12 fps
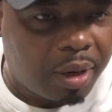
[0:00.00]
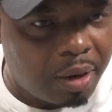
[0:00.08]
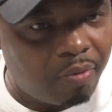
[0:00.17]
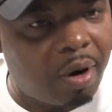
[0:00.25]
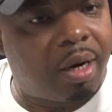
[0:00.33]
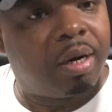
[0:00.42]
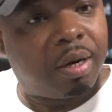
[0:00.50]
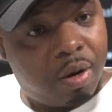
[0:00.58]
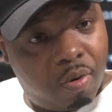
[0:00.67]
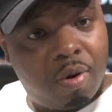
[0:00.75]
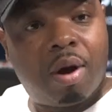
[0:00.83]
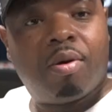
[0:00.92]
getting ready to
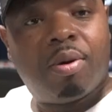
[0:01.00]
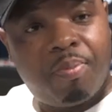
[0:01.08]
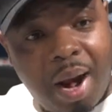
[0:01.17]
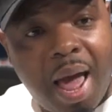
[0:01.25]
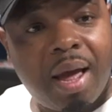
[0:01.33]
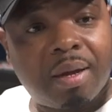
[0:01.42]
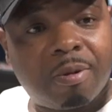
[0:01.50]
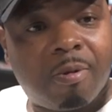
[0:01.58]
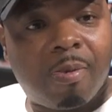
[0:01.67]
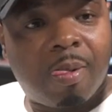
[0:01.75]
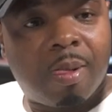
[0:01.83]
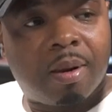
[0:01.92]
go on the block
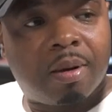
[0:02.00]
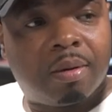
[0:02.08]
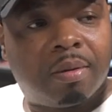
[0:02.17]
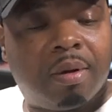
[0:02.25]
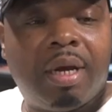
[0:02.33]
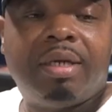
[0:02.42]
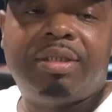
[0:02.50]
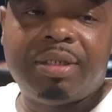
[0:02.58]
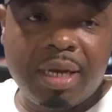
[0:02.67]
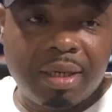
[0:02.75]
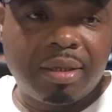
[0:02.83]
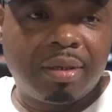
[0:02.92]
and
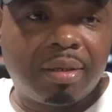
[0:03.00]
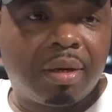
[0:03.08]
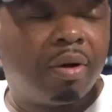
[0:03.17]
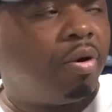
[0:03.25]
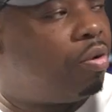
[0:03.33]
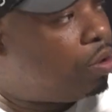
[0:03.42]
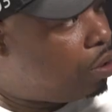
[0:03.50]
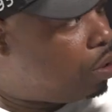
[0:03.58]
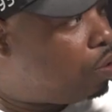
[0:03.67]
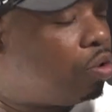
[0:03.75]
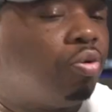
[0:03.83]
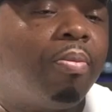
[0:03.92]
sick to go, you
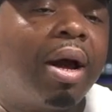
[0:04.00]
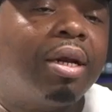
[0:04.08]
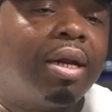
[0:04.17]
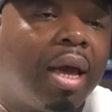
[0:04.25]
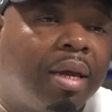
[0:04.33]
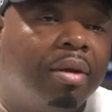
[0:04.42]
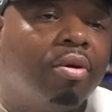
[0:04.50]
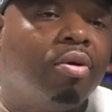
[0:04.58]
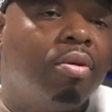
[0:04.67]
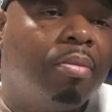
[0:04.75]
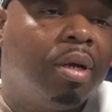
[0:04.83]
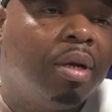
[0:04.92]
know, do my thing, you
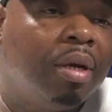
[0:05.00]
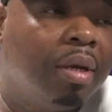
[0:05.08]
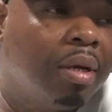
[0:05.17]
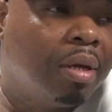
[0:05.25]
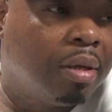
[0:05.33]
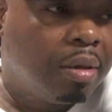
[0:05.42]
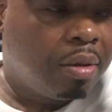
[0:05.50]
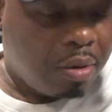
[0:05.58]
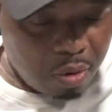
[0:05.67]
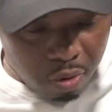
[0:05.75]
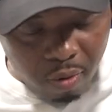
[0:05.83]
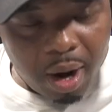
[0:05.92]
hear me?
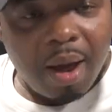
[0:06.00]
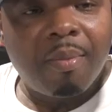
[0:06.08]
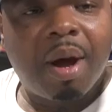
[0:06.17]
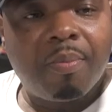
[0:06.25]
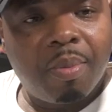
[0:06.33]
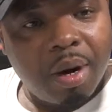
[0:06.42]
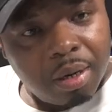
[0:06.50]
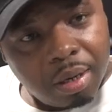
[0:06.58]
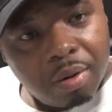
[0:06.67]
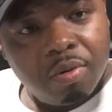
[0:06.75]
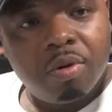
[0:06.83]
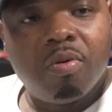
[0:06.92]
know, grab my bundle,
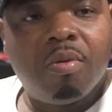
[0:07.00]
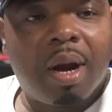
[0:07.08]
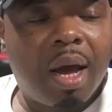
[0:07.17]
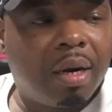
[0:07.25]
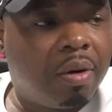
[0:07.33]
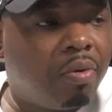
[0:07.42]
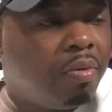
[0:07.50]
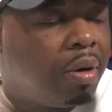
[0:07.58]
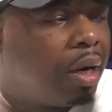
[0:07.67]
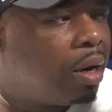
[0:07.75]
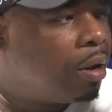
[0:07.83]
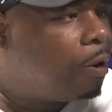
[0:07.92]
go do what I do,
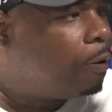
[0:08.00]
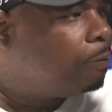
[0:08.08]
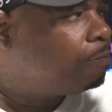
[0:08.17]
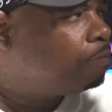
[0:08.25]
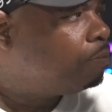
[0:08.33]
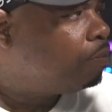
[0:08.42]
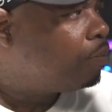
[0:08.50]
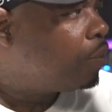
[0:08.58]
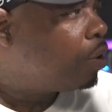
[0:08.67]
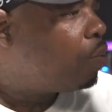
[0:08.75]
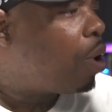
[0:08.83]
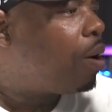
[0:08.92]
and uh,
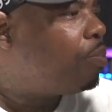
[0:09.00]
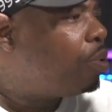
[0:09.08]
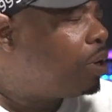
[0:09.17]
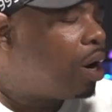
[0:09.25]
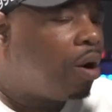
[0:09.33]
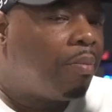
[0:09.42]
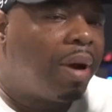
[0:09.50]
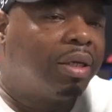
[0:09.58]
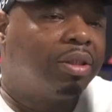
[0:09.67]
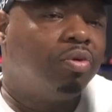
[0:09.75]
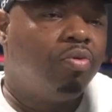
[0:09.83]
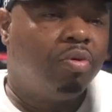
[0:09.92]
while I'm putting on my
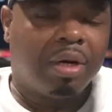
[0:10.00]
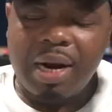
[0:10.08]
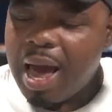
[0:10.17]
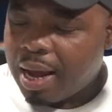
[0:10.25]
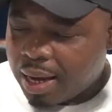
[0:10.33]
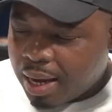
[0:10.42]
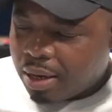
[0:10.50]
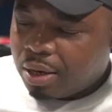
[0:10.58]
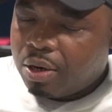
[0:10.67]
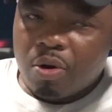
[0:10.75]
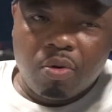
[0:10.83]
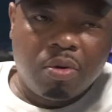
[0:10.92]
shoe, the knock at the
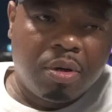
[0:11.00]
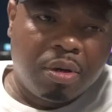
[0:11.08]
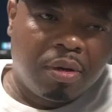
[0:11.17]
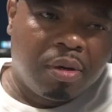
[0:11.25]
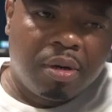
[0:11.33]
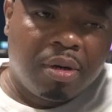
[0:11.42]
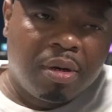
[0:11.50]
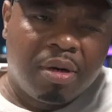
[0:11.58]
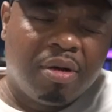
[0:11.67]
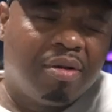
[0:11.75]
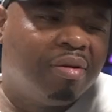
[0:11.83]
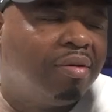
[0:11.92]
door.
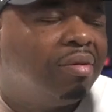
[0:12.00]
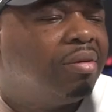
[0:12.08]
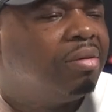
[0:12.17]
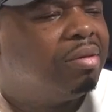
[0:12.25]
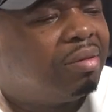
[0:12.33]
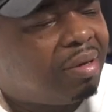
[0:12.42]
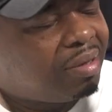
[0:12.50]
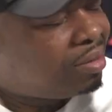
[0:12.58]
I